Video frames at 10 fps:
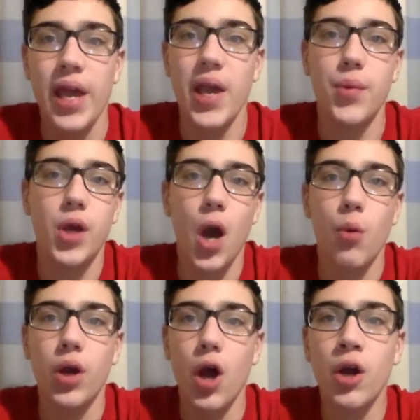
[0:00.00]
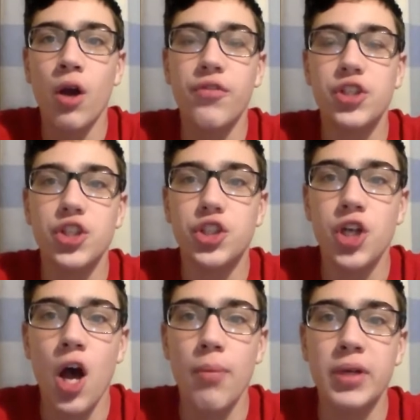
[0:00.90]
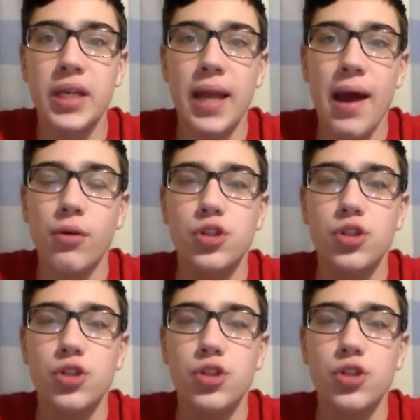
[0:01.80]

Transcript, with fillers: Here we go, we're going over to Germany now